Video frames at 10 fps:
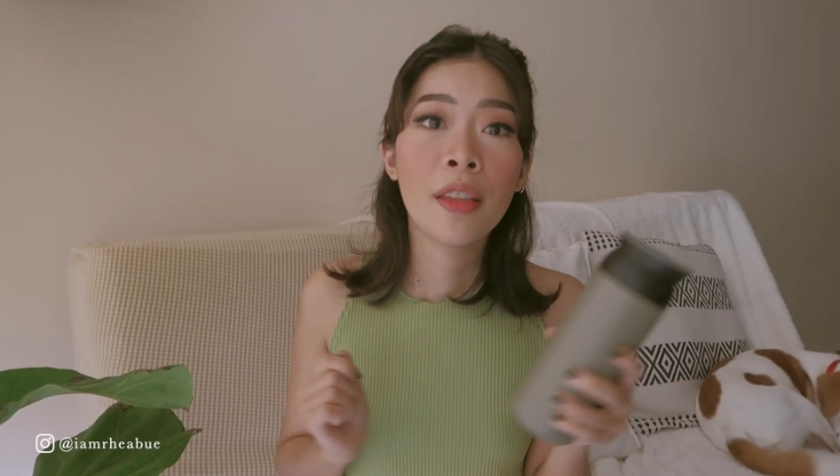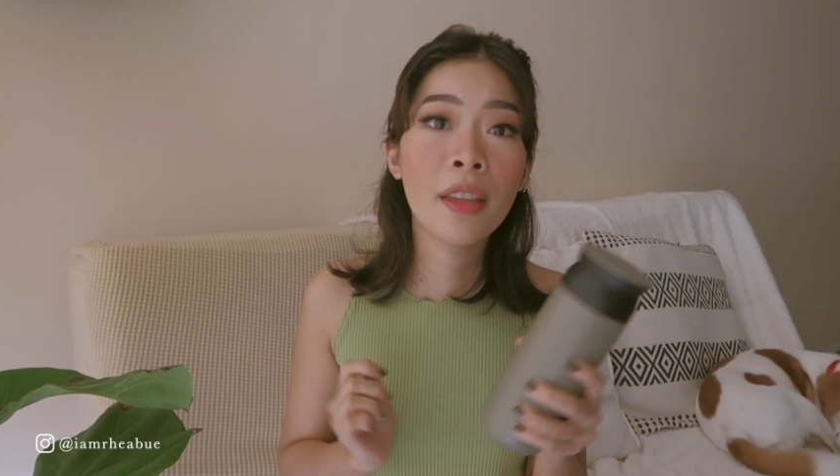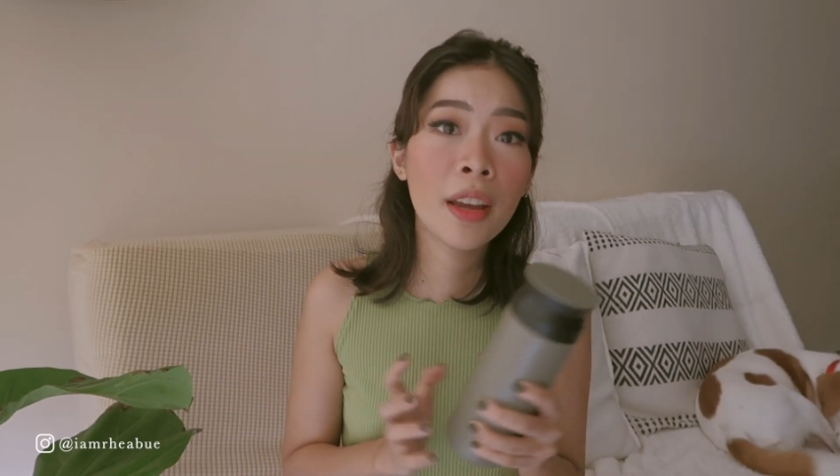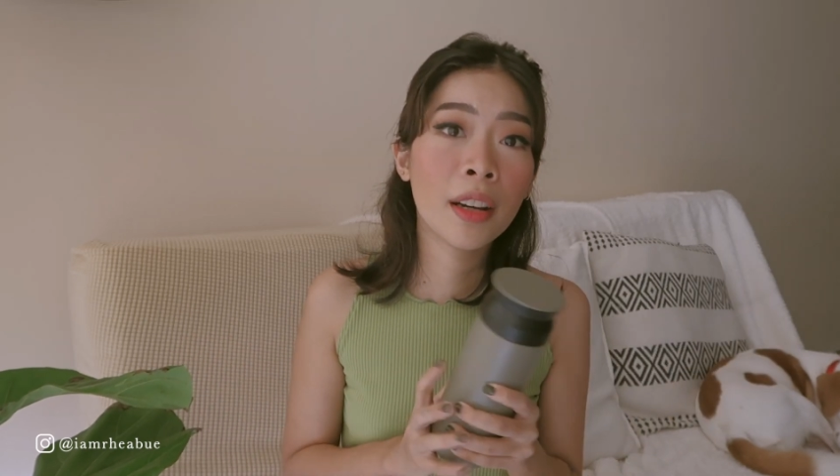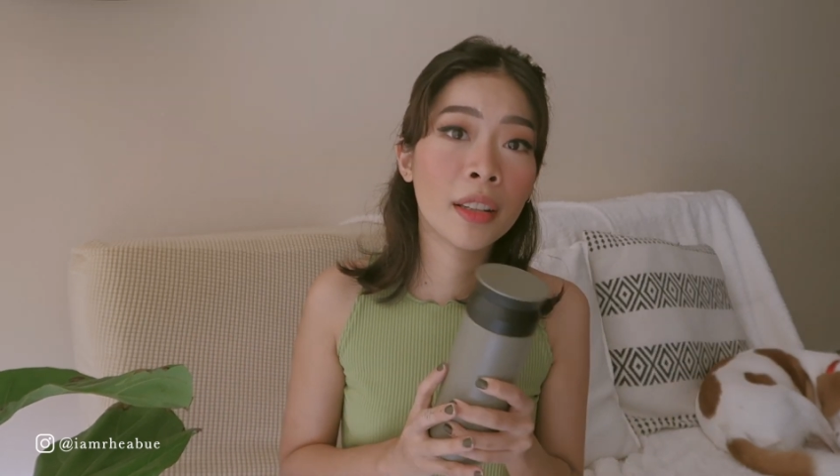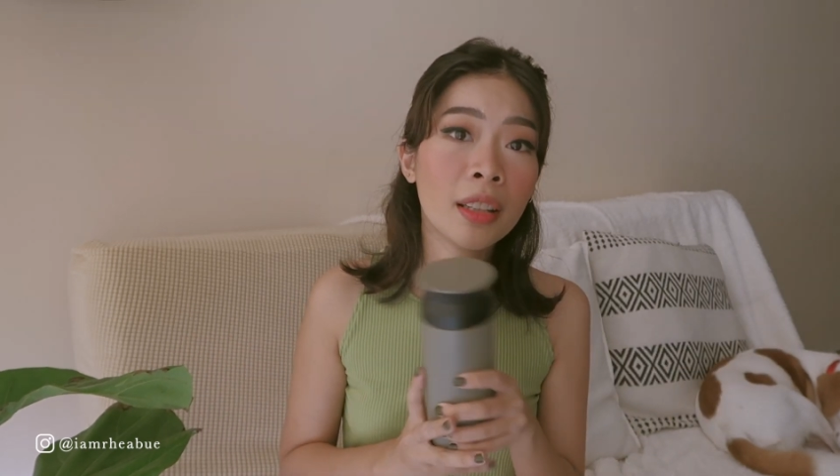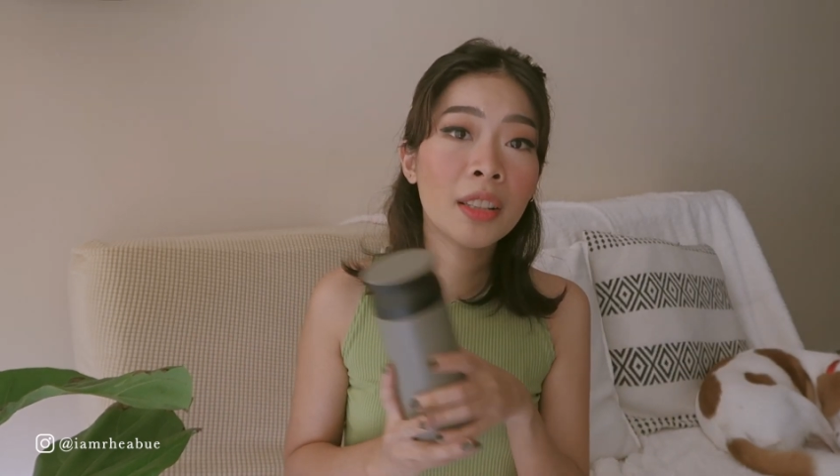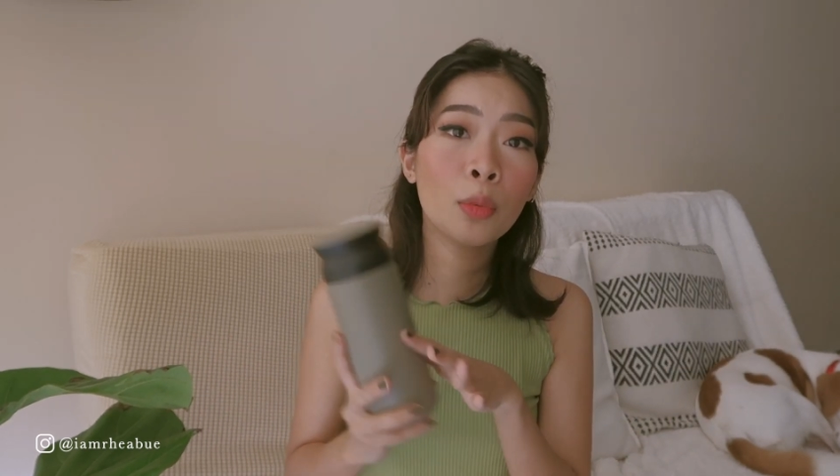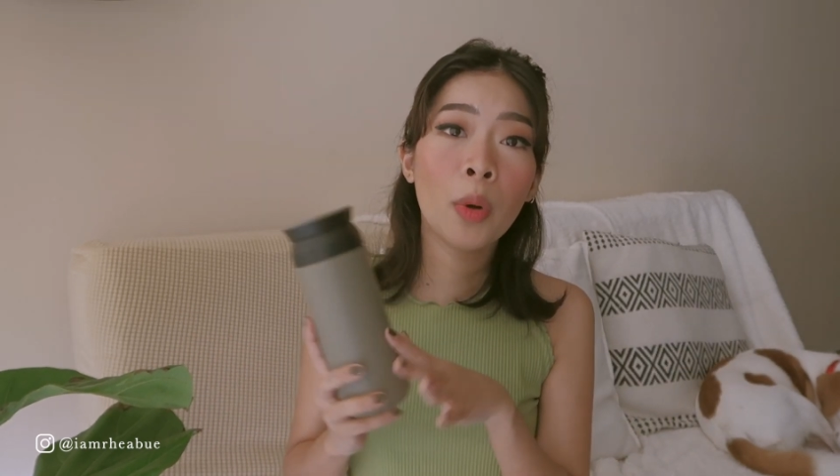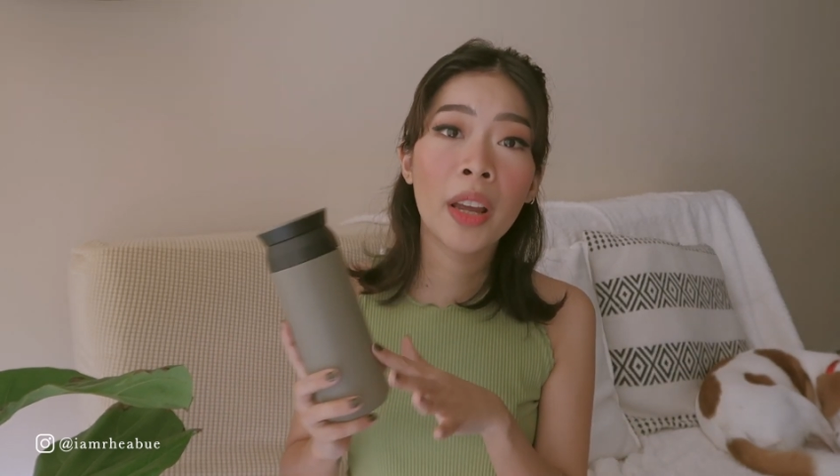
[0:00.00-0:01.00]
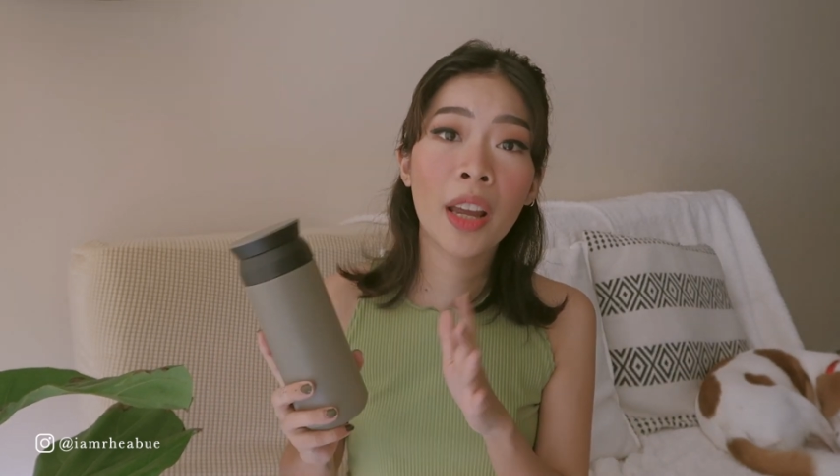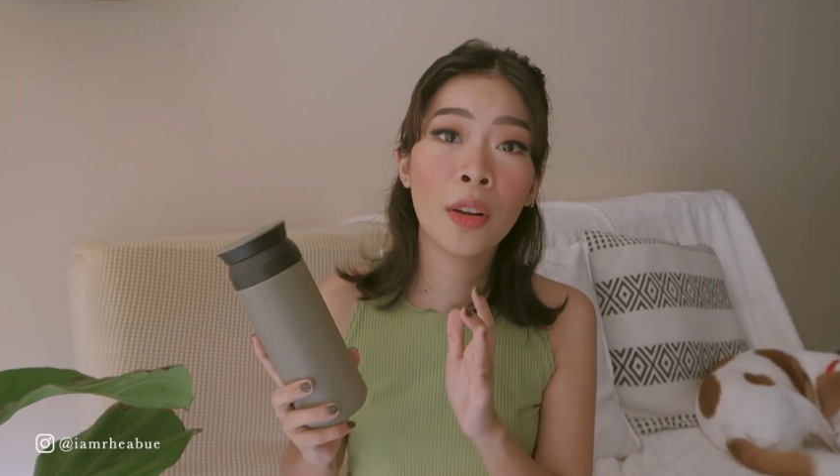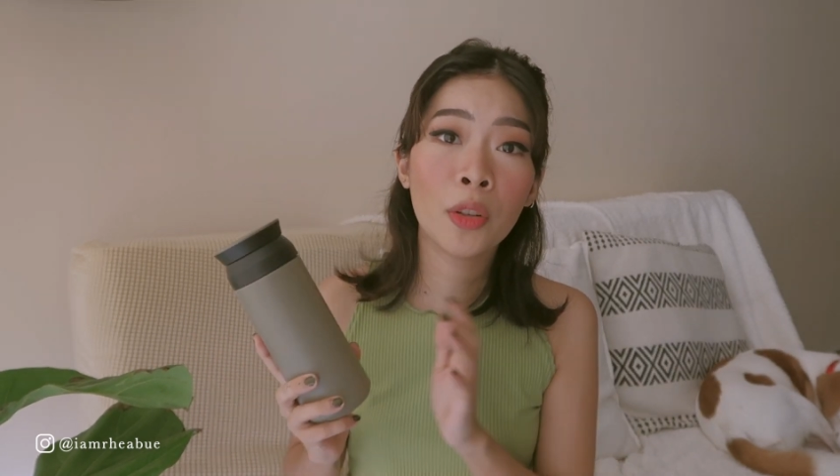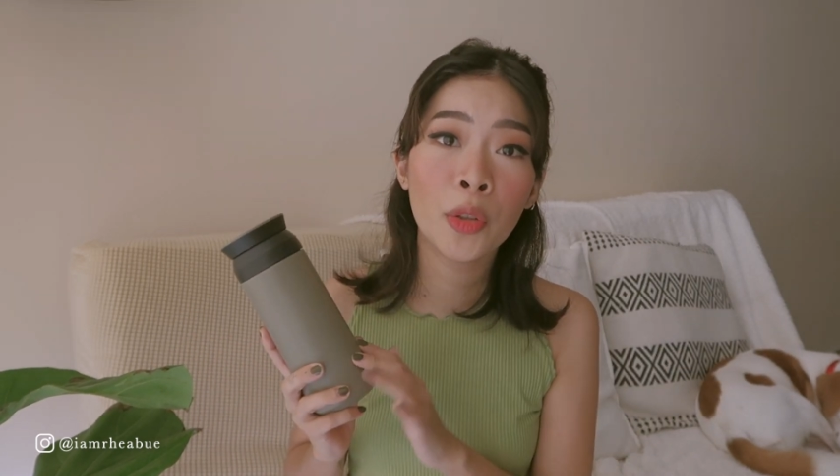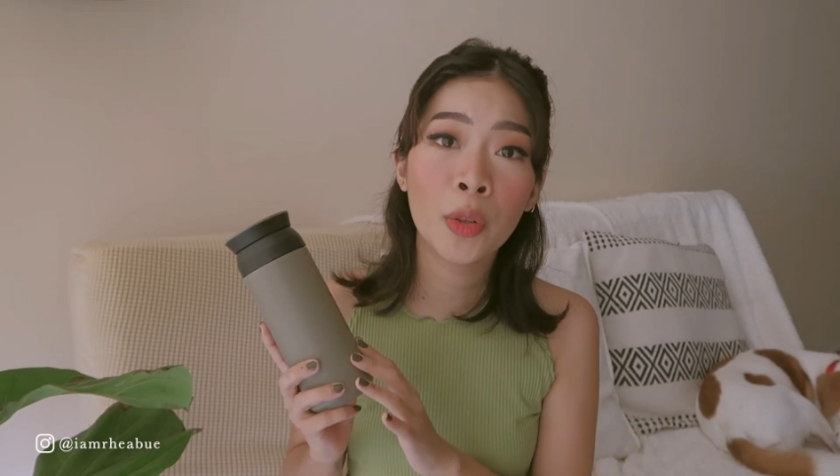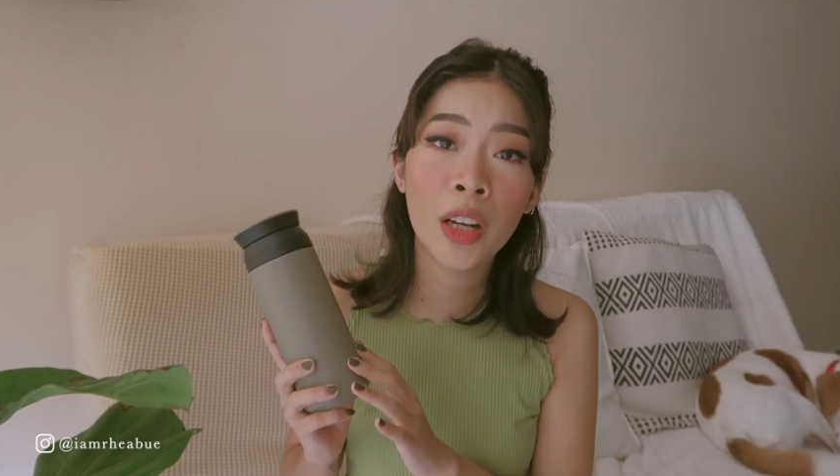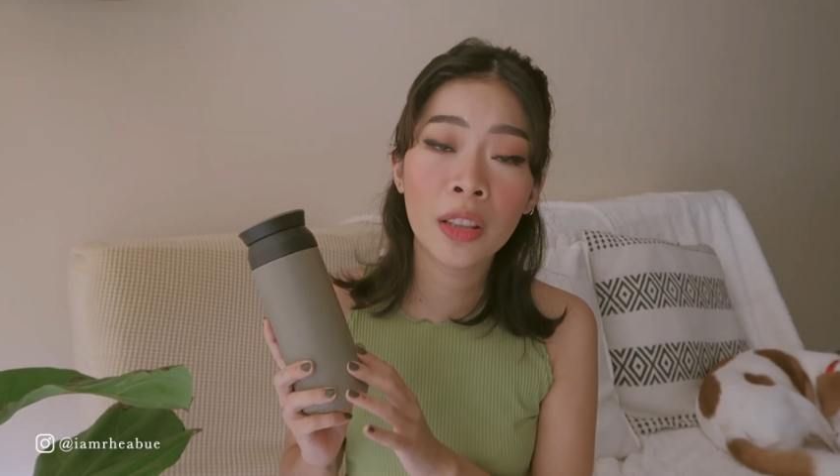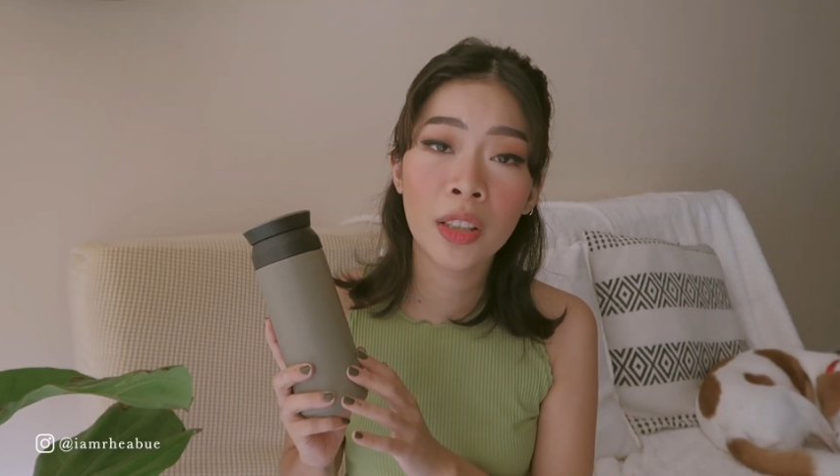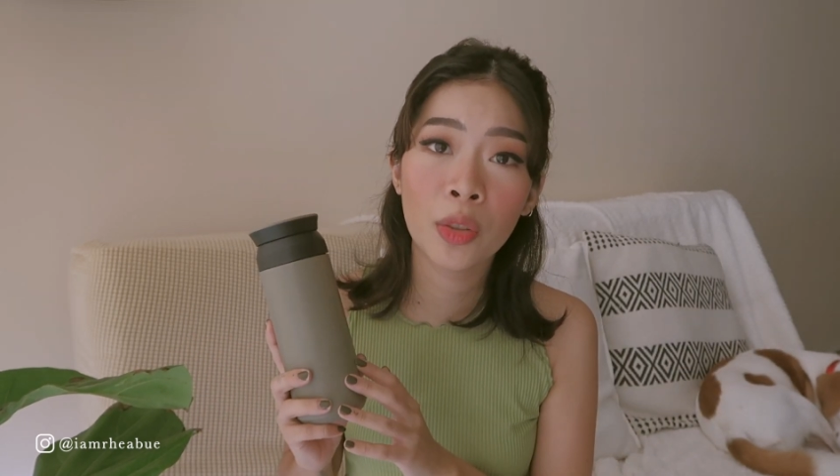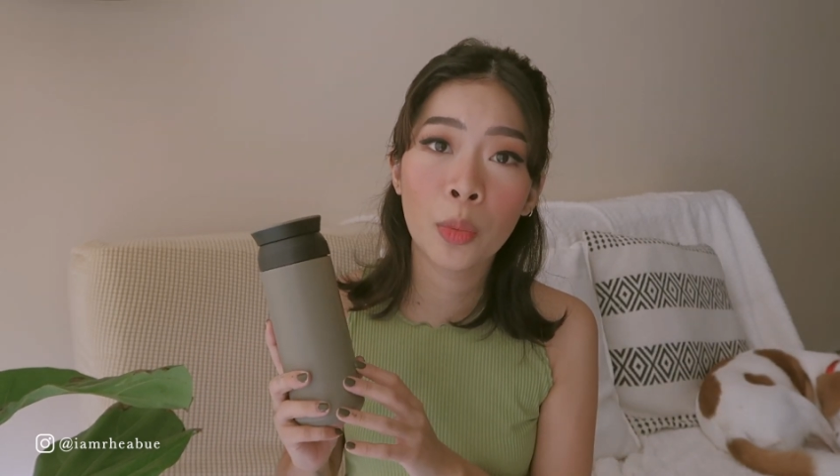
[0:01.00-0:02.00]
there. That is why I also
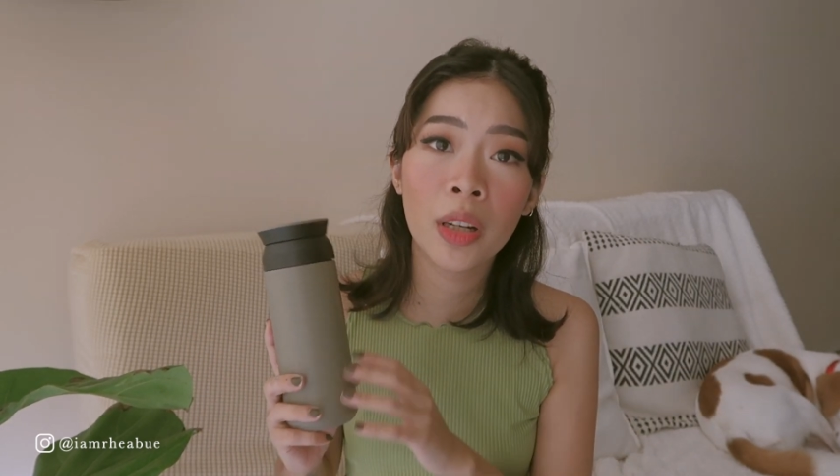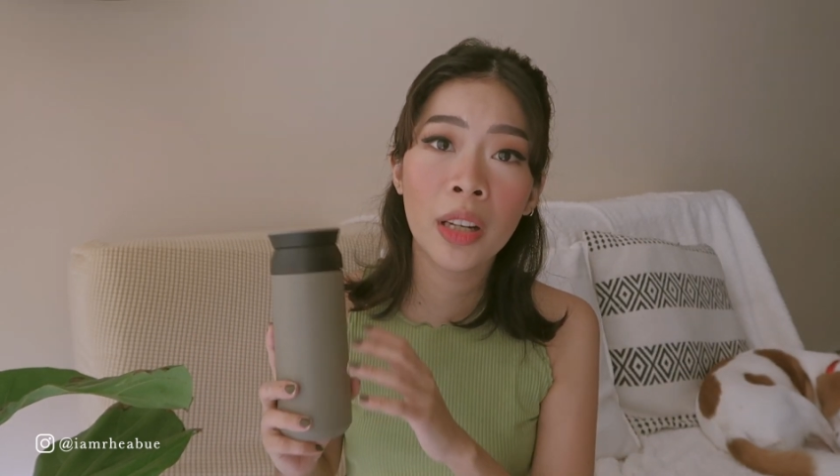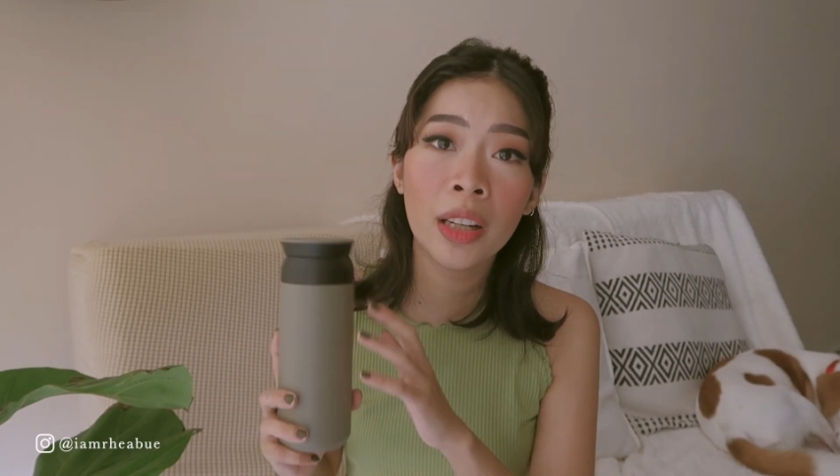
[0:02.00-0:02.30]
got this one.